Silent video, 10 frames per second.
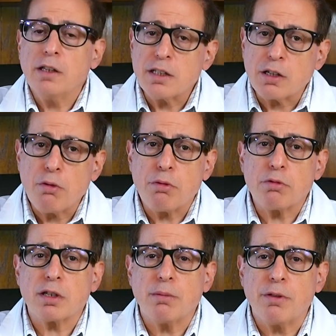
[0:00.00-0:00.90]
Let's go
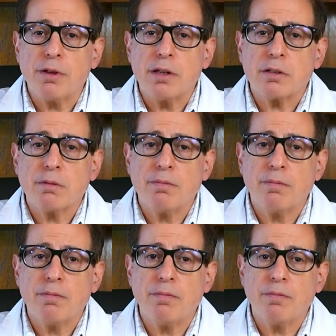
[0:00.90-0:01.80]
through some of these.
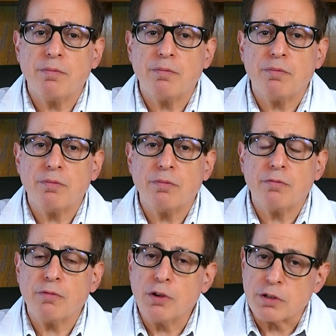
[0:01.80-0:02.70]

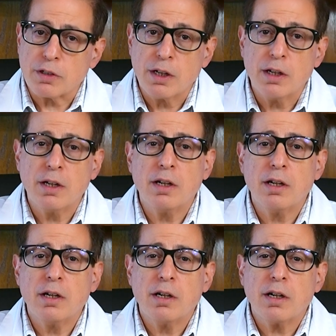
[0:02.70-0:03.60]
First,
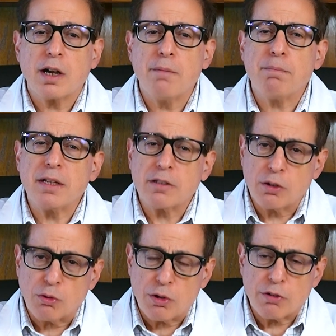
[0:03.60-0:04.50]

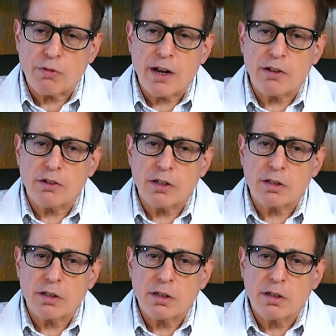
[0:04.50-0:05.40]
compensatory
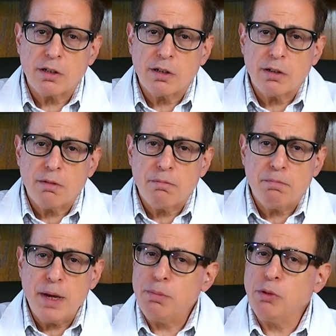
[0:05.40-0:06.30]
strategies.
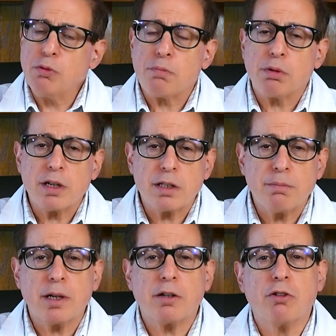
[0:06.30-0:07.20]
People with
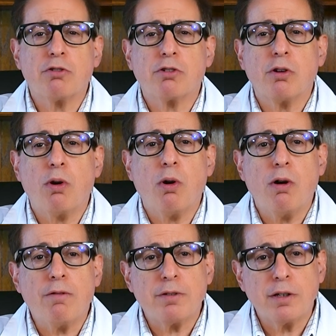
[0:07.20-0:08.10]
prosopagnosia
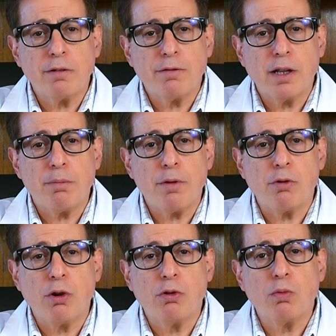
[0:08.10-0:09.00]
often develop
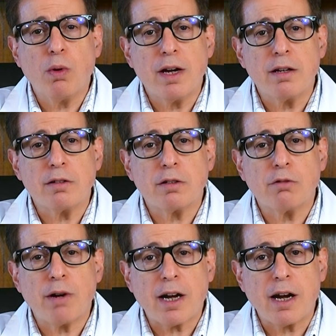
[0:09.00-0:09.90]
their own ways
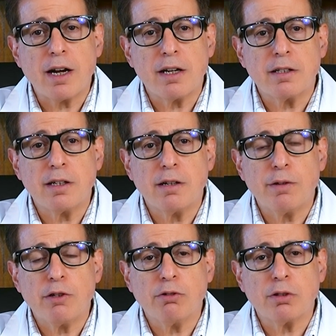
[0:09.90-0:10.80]
to recognize
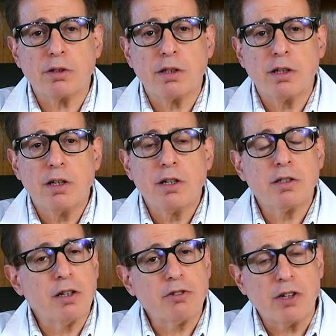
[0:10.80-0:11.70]
individuals,
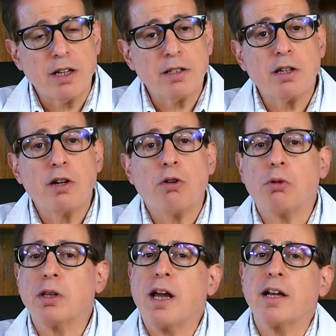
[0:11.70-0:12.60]
such as
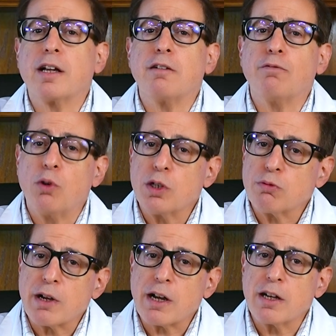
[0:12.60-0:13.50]
relying on
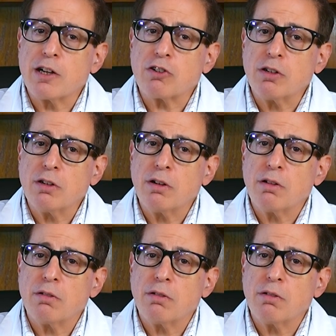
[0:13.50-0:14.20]
voice recognition.